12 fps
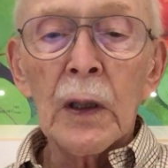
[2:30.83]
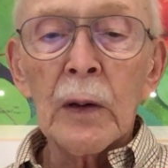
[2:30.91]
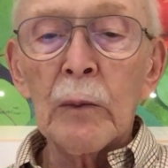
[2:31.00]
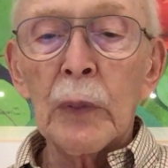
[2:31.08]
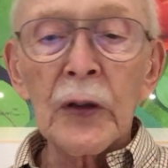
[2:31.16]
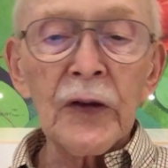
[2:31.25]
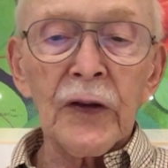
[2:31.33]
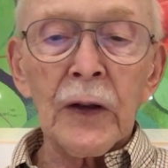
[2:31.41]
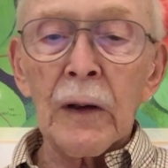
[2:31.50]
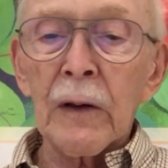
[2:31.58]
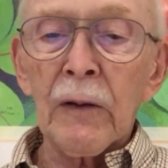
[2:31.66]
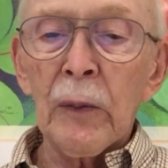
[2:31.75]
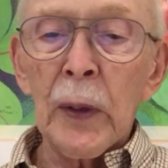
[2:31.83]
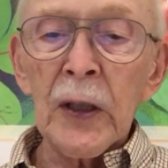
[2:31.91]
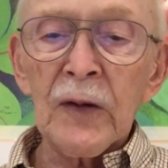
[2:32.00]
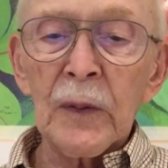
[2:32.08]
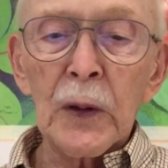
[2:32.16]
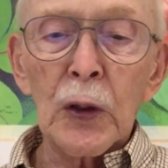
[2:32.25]
burst out of the
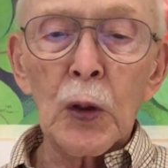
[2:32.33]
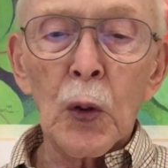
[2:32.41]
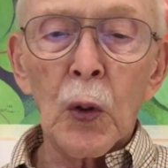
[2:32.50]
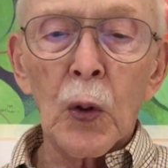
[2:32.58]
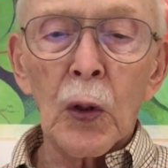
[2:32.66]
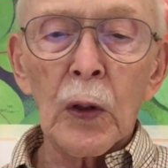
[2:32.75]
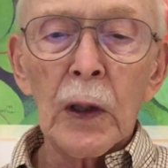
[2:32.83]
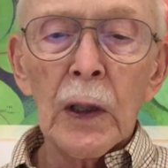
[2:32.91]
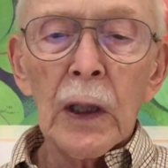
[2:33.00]
basement door,